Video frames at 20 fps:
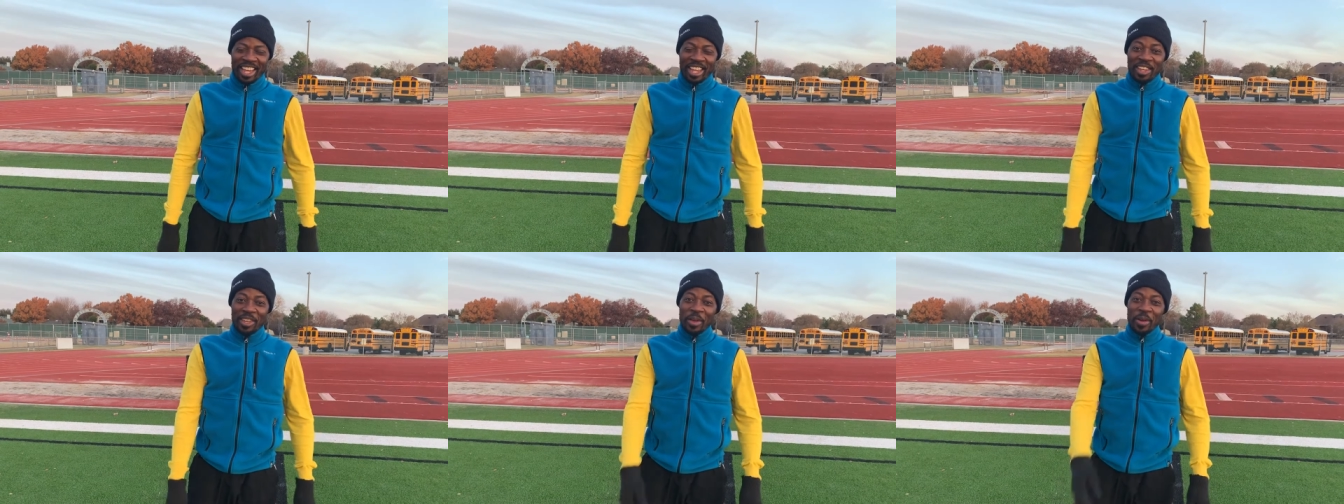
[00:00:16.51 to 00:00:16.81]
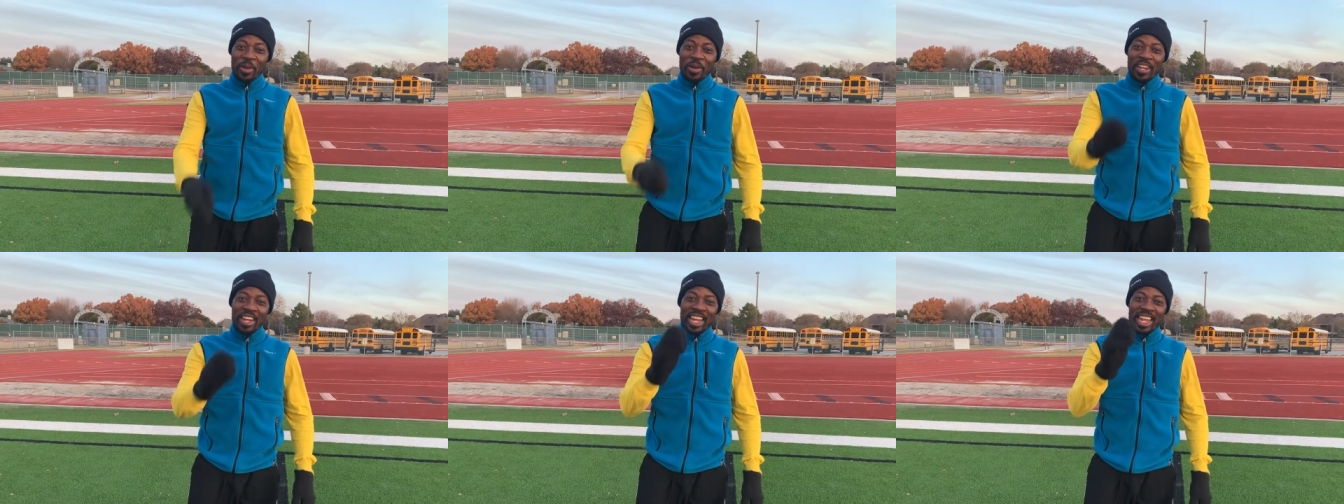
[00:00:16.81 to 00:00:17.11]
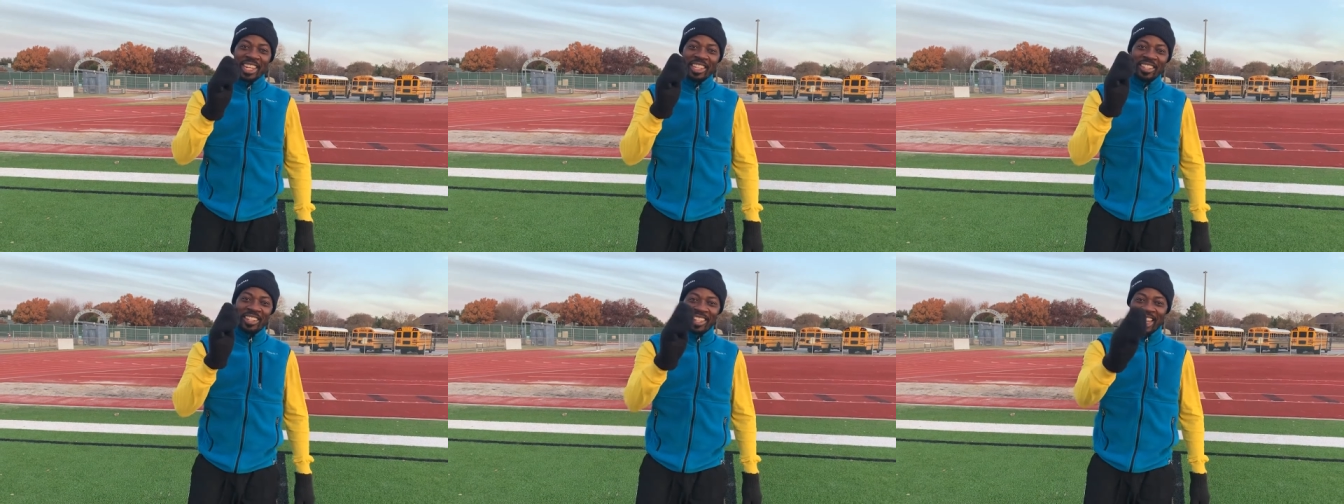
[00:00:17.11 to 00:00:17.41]
You
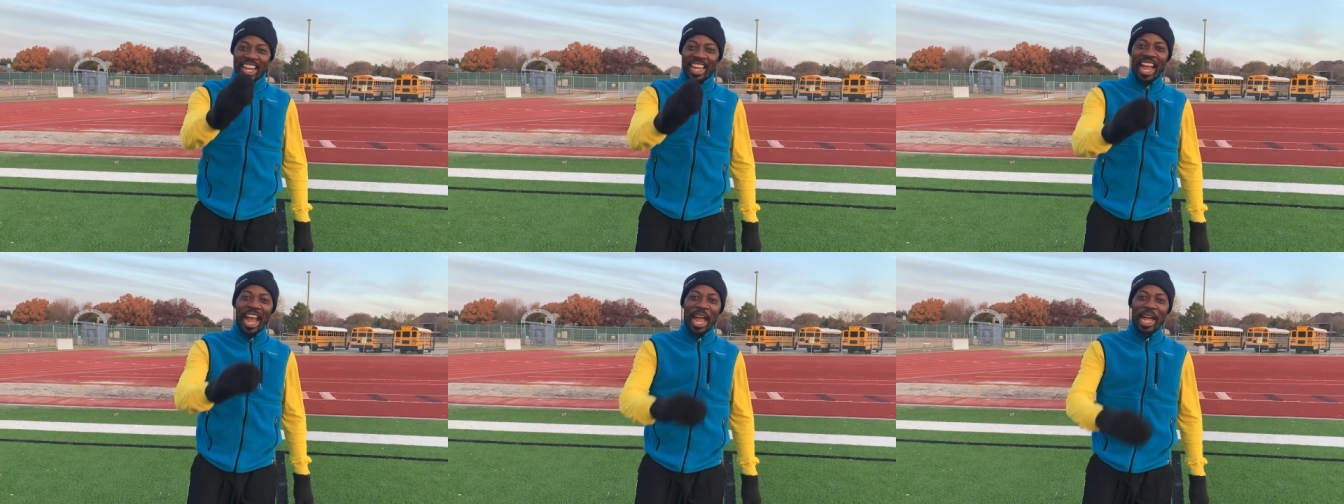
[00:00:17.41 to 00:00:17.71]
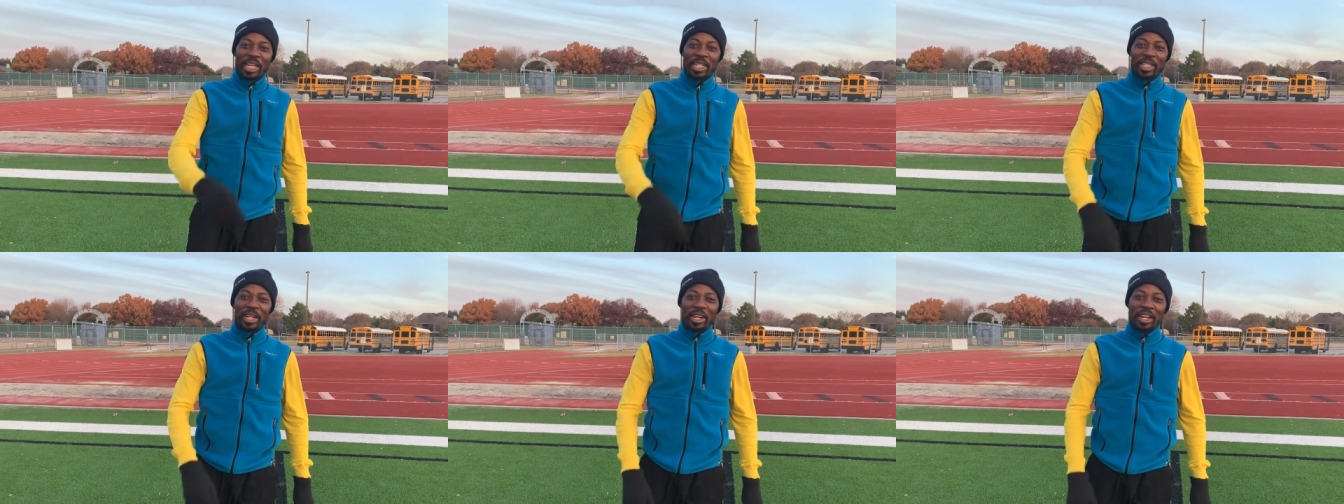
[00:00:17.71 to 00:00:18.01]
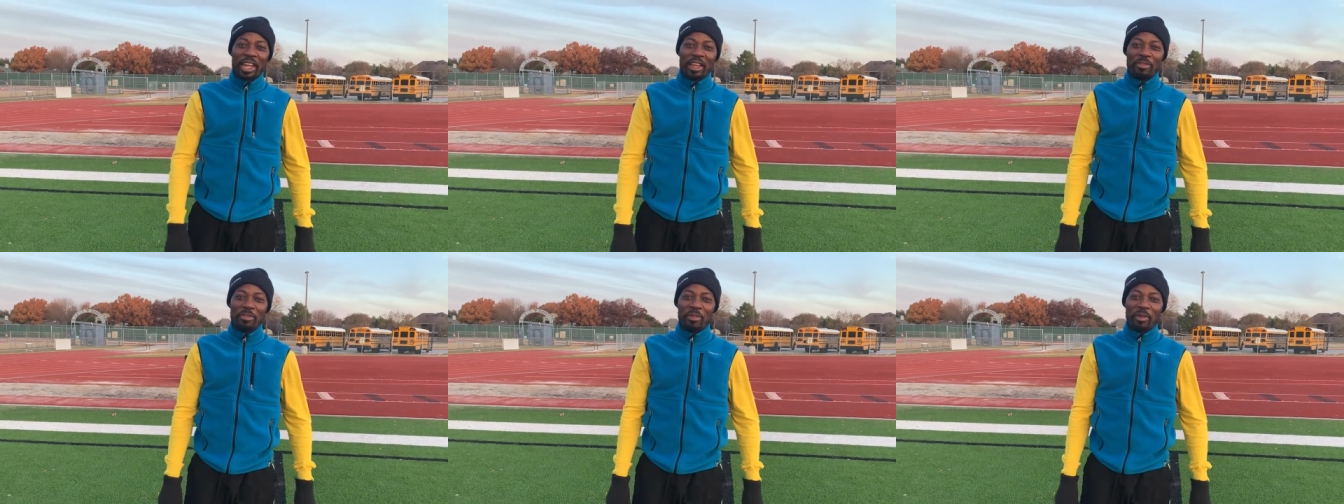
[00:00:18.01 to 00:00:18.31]
need to take
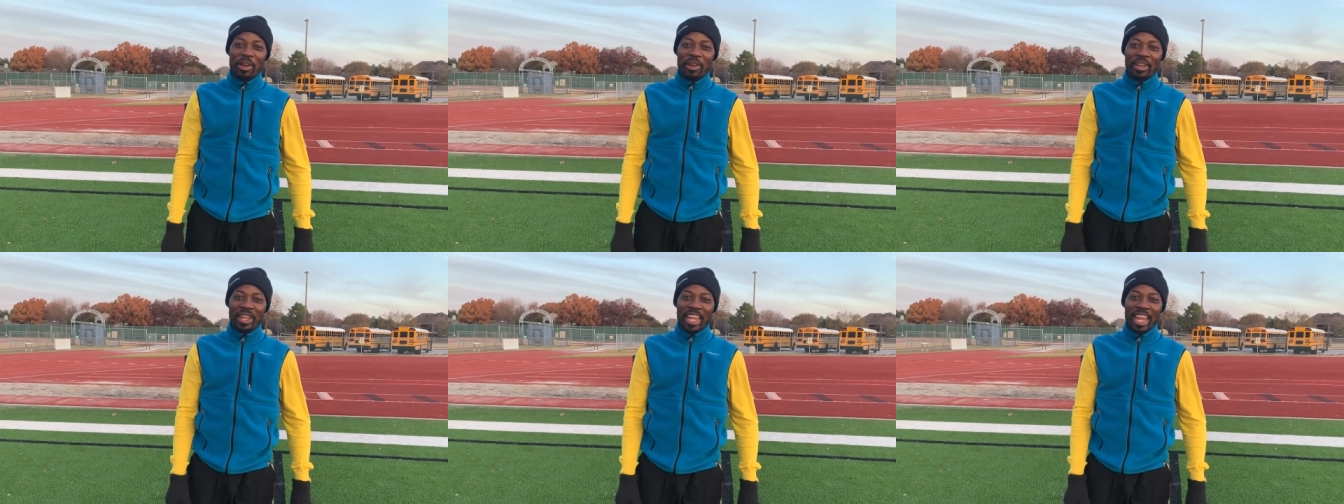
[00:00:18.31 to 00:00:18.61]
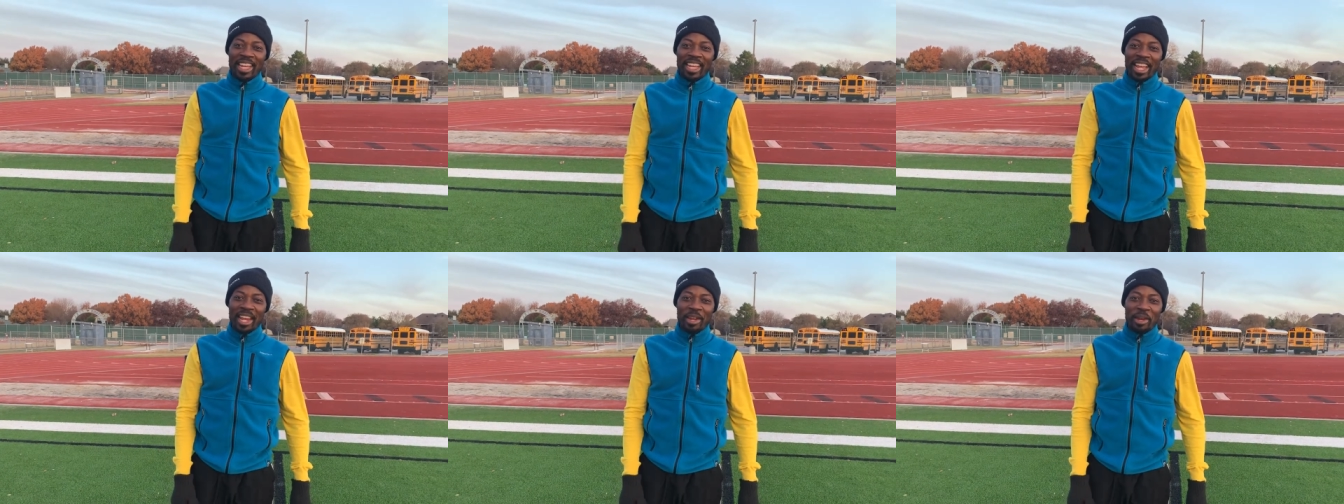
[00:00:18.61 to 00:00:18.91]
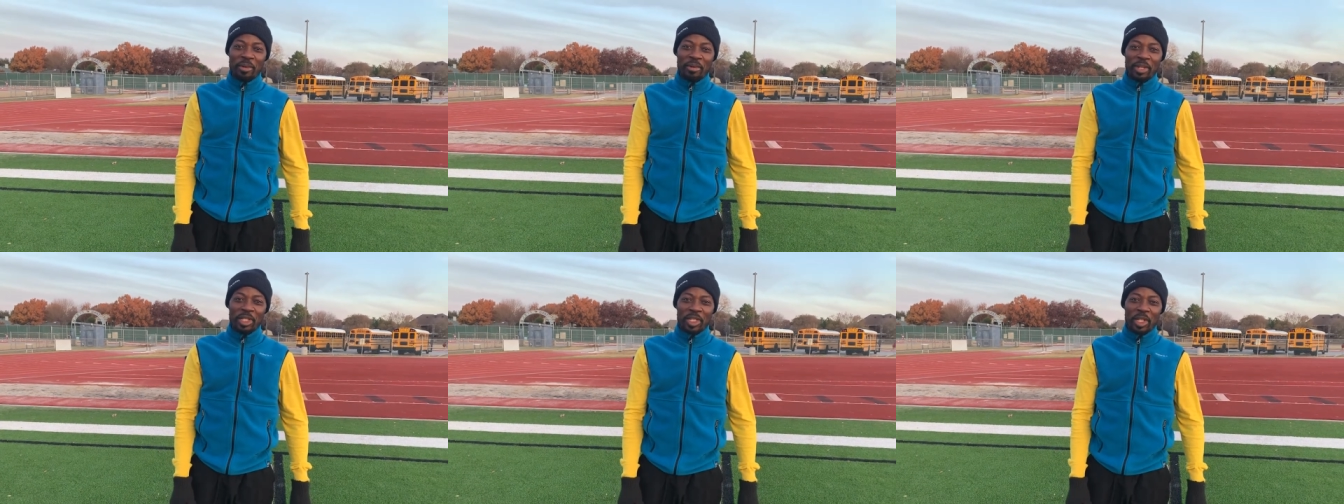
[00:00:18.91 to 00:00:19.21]
action if you want to get
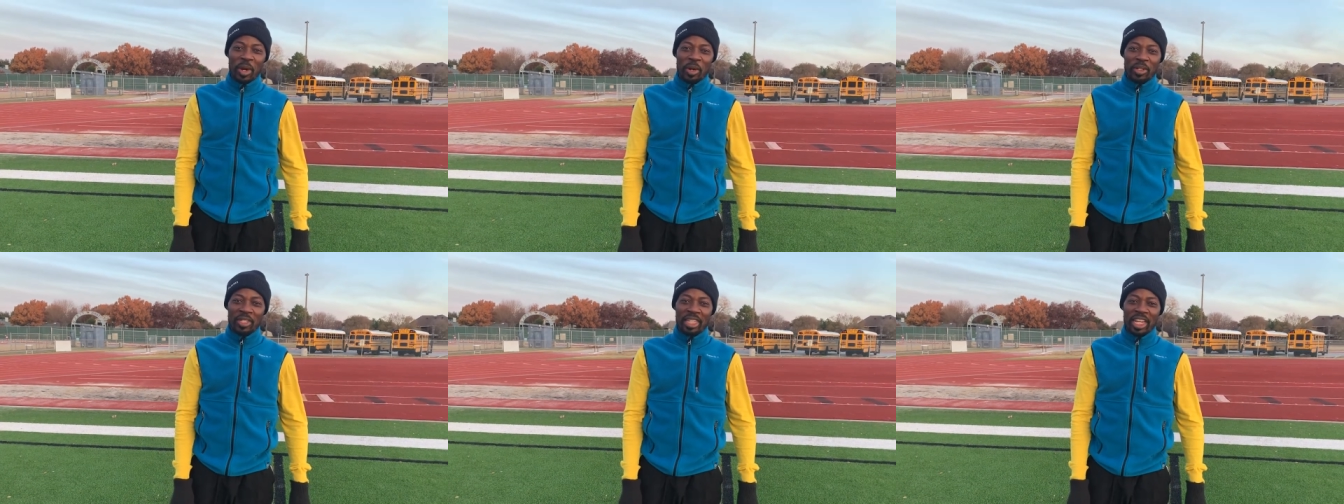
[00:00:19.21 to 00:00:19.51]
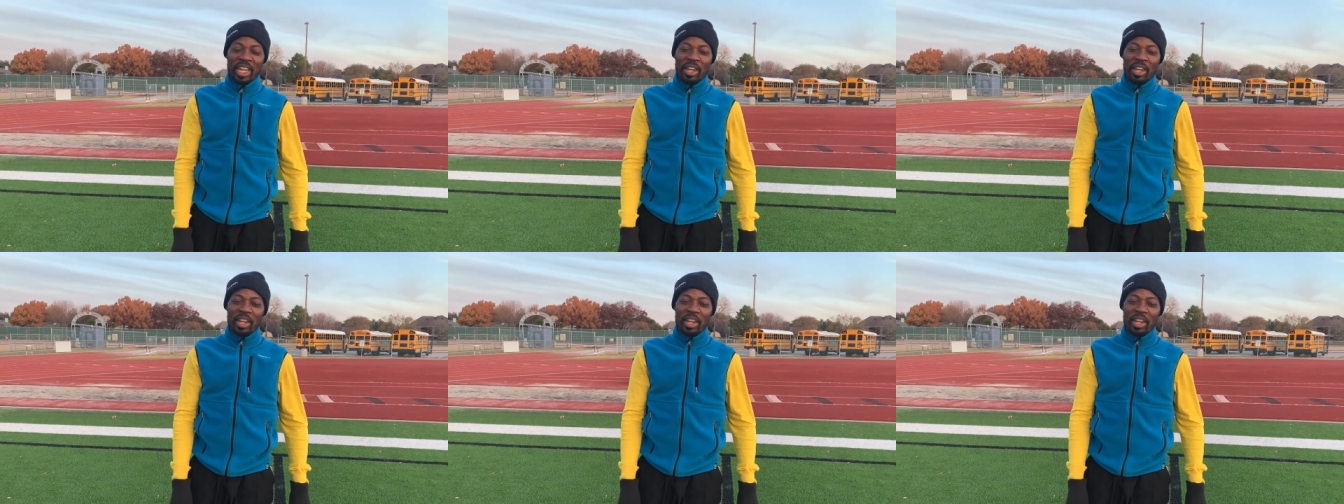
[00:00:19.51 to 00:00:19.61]
any results.